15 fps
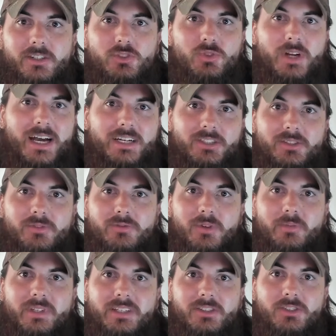traction
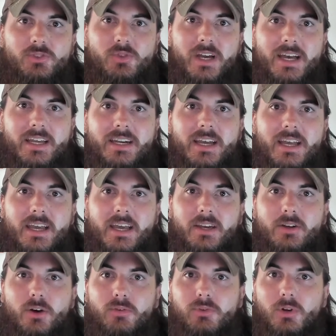from this tread and
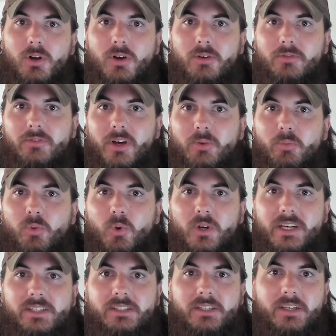overall felt
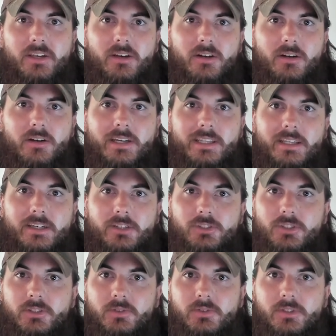pretty secure in these
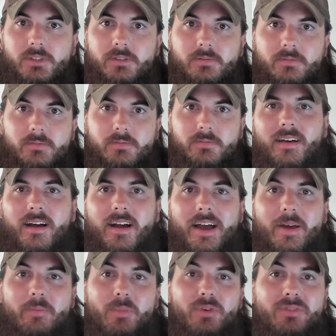shoes. All
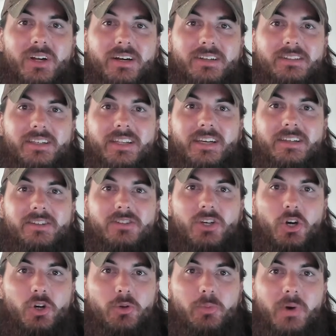right, moving on to the
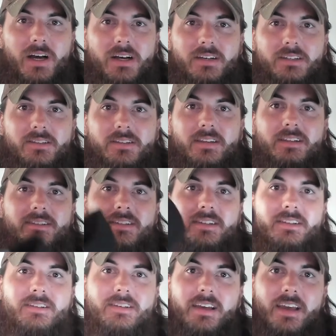toe box. This
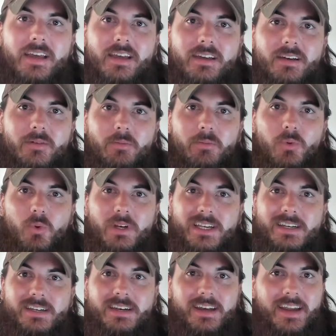is a
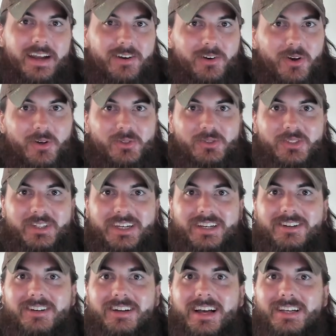pretty narrow
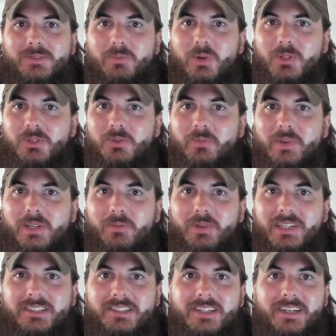sneaker as most
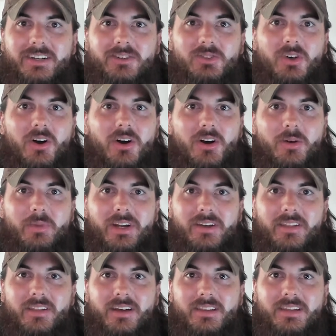minimalist sneakers are, but I
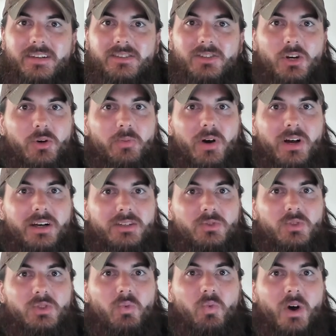thought the toe box
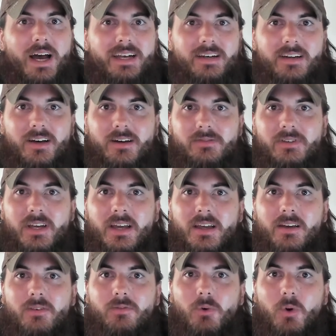was wide enough
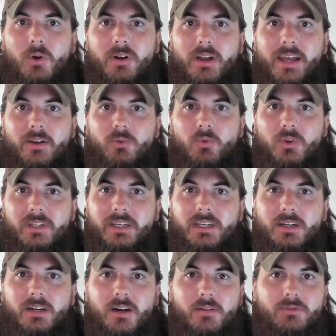for a really
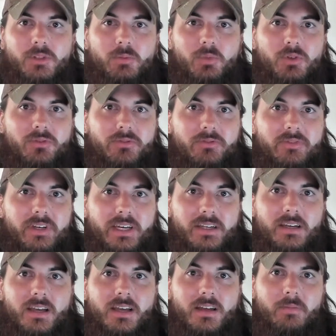comfortable fit.
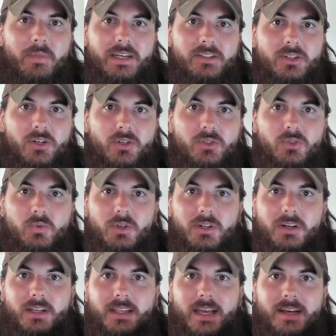My toes were
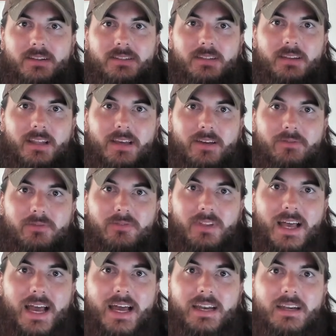allowed to lay
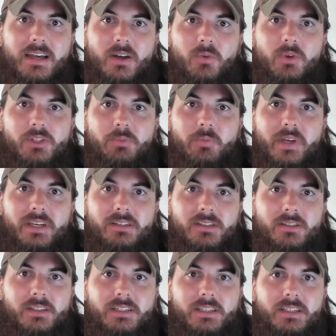flat, which
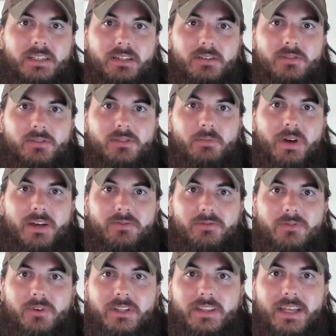basically gives my
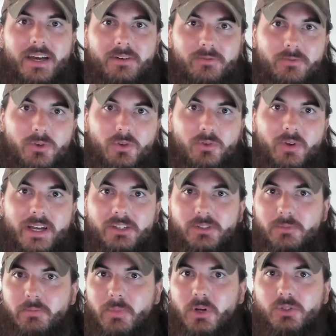foot that full range
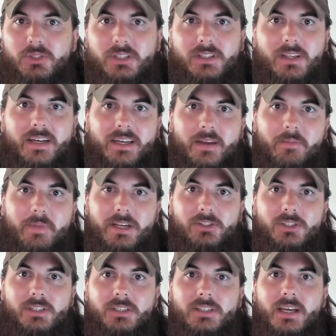of motion, like I
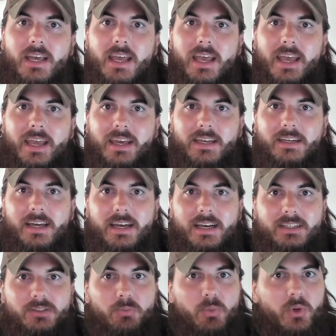mentioned, and
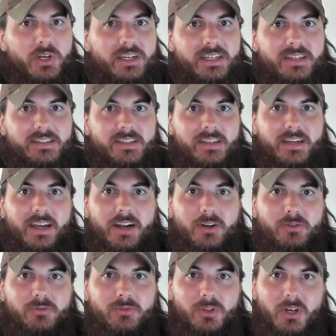has pretty decent
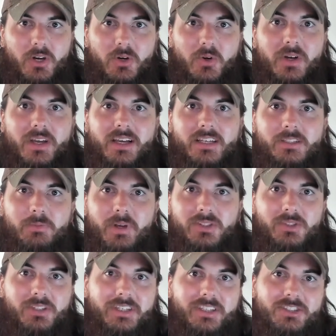airflow,
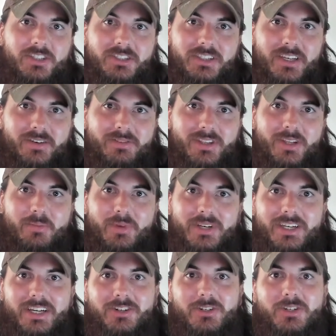especially just given the
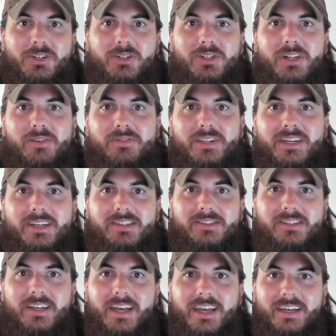material of
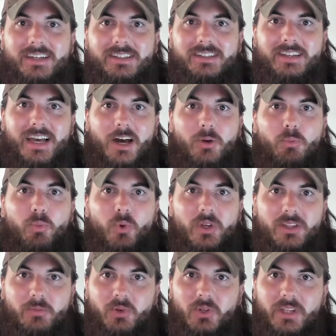these and how
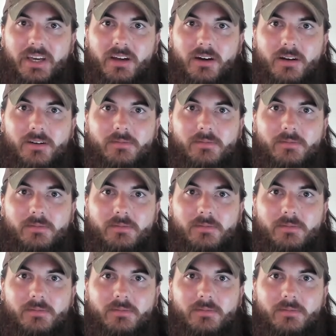breathable they are.